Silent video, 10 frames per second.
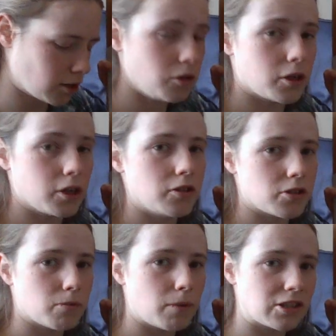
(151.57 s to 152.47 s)
that you can use
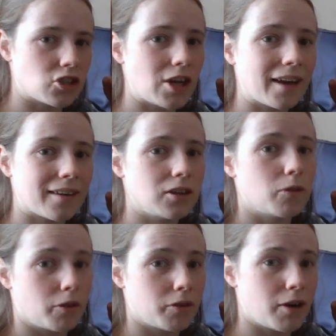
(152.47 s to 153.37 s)
as well to check that
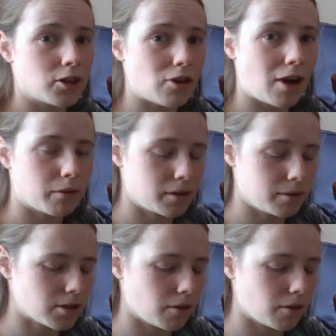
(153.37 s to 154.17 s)
you're on the right track with them.